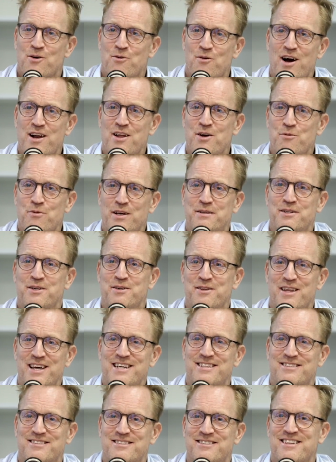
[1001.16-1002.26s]
Why don't we do
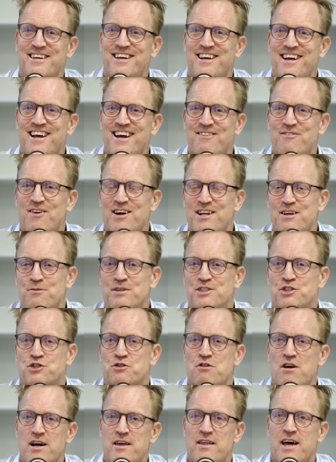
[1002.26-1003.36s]
this? Why don't we
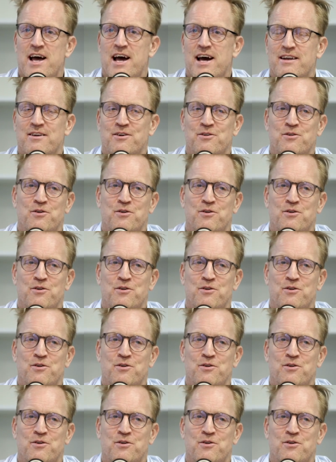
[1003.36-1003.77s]
try that?